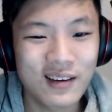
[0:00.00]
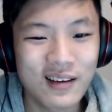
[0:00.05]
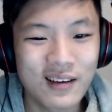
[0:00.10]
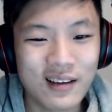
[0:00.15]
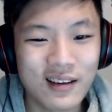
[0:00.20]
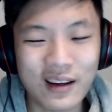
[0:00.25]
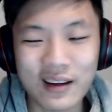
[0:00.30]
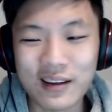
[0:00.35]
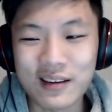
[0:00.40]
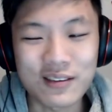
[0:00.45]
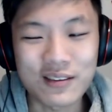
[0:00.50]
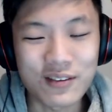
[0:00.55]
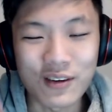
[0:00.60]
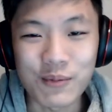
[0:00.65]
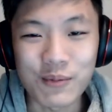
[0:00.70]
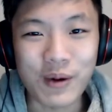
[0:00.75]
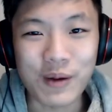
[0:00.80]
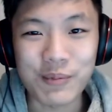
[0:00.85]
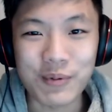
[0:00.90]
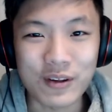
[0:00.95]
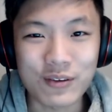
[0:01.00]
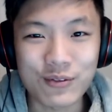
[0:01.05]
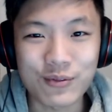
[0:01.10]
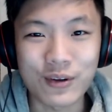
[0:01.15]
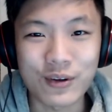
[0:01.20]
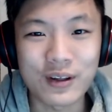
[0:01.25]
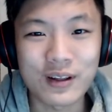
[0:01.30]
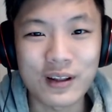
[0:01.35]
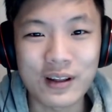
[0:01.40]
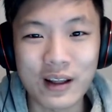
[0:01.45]
Like he's not my best
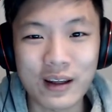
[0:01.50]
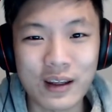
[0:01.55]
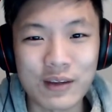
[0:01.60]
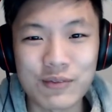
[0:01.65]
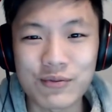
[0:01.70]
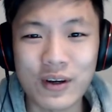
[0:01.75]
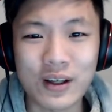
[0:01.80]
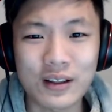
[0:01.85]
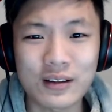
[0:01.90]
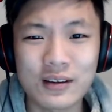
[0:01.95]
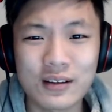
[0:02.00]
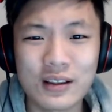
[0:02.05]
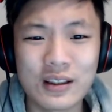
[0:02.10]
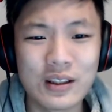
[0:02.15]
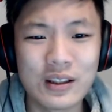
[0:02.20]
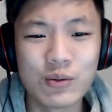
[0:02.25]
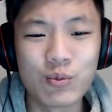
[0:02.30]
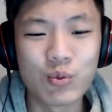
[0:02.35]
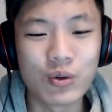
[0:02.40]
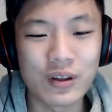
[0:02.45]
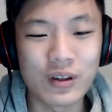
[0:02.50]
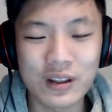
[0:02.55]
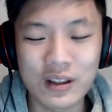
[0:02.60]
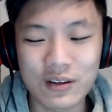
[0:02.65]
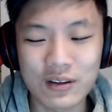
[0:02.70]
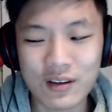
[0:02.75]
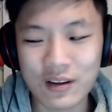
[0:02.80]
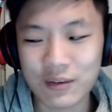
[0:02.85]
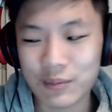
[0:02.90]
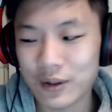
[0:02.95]
friend. Like in fact, he what
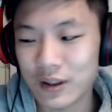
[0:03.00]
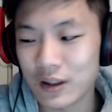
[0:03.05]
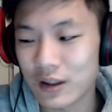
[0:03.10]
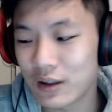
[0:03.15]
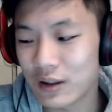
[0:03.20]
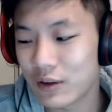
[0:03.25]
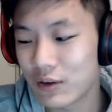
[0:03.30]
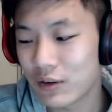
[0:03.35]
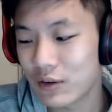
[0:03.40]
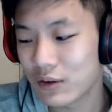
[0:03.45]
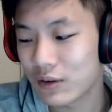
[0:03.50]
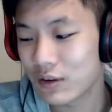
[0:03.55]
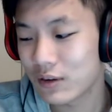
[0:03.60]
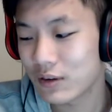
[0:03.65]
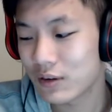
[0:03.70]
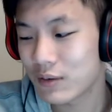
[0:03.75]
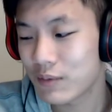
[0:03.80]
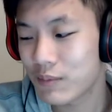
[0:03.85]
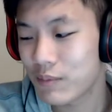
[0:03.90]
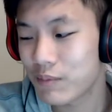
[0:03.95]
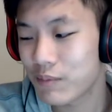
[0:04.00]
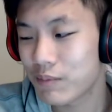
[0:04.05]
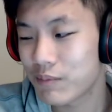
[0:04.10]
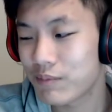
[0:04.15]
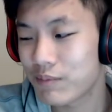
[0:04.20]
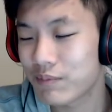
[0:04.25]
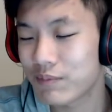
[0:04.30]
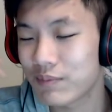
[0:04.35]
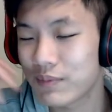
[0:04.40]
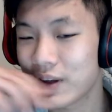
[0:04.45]
he's like my.
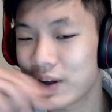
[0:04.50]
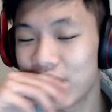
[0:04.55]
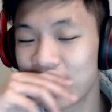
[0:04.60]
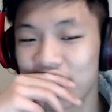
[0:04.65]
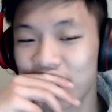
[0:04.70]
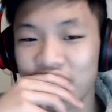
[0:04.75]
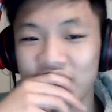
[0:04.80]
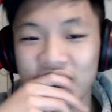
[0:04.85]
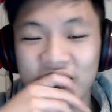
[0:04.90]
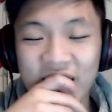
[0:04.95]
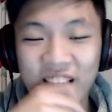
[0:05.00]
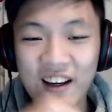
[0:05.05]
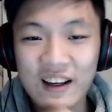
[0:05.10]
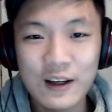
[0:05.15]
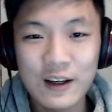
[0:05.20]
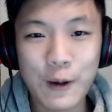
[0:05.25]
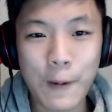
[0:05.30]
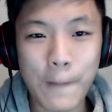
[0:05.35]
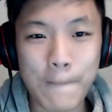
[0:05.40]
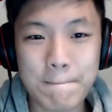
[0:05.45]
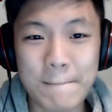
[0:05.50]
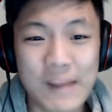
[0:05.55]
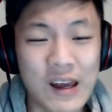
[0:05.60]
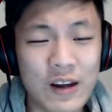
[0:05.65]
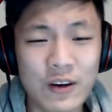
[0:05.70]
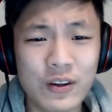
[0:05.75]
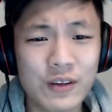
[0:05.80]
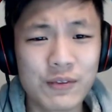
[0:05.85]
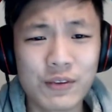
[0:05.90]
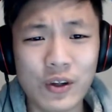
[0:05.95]
I don't know. I
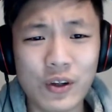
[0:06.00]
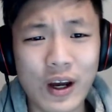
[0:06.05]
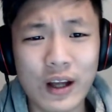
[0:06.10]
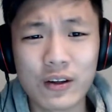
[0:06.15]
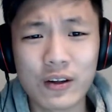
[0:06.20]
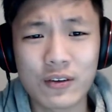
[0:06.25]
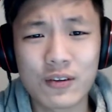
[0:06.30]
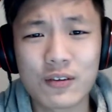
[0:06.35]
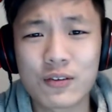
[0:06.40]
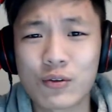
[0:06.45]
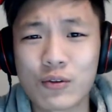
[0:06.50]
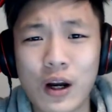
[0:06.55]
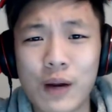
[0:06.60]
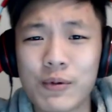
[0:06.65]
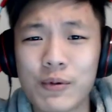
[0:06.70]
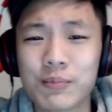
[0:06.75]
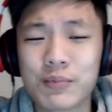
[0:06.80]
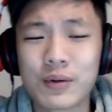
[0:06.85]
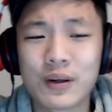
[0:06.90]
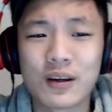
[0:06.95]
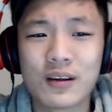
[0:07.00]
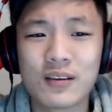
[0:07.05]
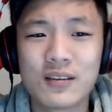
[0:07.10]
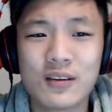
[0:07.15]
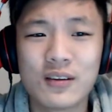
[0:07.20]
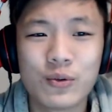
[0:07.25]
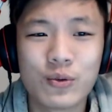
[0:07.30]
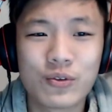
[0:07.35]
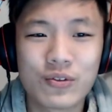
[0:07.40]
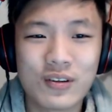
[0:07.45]
don't even know how to describe him because
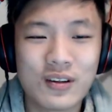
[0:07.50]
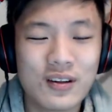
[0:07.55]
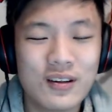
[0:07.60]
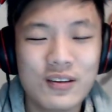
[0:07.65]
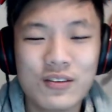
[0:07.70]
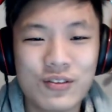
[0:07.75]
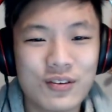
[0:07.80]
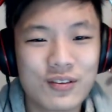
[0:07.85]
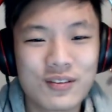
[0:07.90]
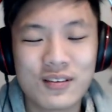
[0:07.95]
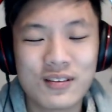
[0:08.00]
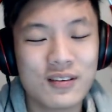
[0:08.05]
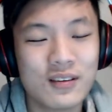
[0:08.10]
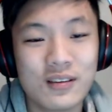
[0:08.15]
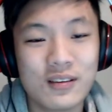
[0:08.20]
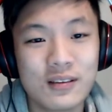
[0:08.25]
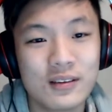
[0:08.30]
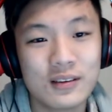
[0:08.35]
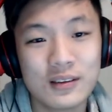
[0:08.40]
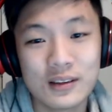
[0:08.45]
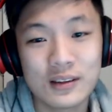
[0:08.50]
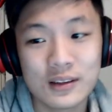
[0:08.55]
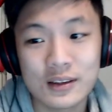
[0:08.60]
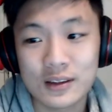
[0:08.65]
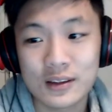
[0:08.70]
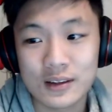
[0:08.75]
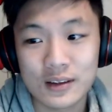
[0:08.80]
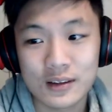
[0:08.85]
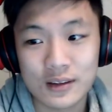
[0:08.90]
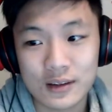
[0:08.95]
he was he's just.
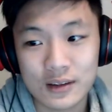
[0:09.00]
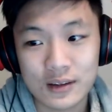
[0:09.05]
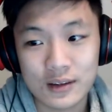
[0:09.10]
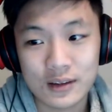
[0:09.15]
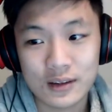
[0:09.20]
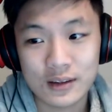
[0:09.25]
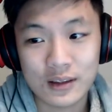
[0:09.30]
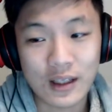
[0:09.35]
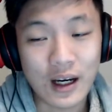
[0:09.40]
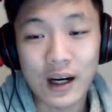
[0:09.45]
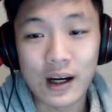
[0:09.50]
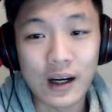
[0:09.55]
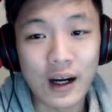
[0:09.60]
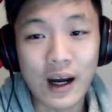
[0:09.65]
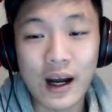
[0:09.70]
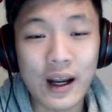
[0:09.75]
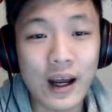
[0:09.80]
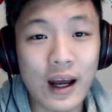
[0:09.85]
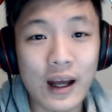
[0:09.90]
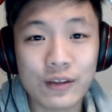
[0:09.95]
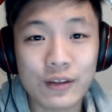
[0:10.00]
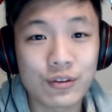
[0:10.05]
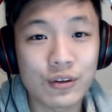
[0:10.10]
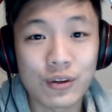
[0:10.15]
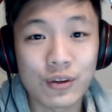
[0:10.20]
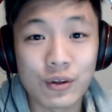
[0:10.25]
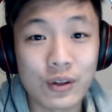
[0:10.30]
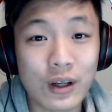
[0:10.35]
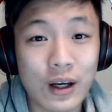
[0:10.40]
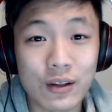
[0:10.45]
I I actually
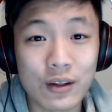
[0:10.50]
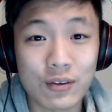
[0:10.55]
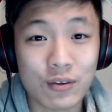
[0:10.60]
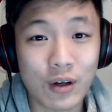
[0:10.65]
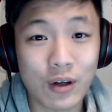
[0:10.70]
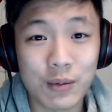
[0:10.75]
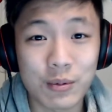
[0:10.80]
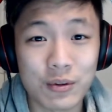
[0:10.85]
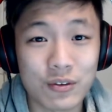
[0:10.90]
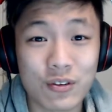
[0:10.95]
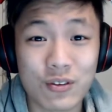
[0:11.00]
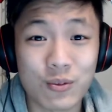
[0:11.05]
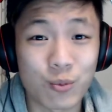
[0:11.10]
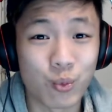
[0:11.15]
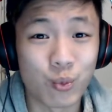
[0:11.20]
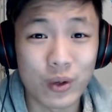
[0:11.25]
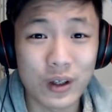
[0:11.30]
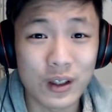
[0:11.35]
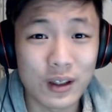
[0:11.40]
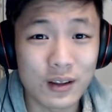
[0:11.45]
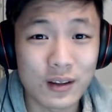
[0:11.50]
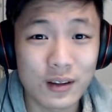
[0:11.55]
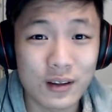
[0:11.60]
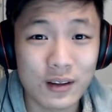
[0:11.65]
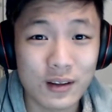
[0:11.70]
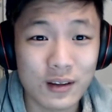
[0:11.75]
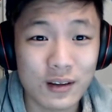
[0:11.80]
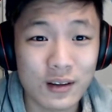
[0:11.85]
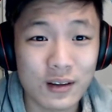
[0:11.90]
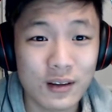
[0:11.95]
don't know how to describe him. He's just weird.
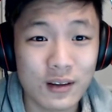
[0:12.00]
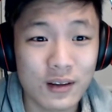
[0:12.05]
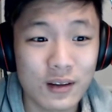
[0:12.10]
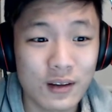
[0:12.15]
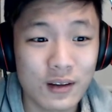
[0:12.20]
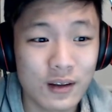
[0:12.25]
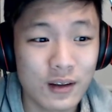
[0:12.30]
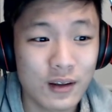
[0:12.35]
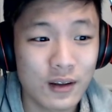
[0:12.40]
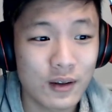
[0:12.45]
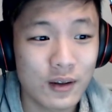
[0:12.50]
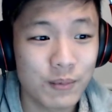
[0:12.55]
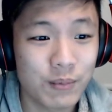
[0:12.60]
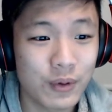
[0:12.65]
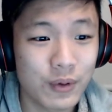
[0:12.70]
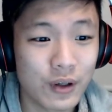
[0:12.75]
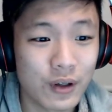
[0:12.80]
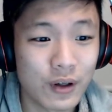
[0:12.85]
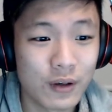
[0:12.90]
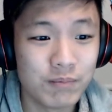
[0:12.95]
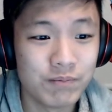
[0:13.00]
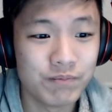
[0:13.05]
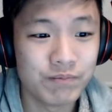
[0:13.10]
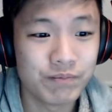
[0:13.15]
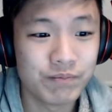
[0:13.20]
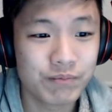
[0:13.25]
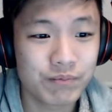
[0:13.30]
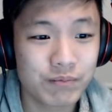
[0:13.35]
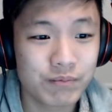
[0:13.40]
But um.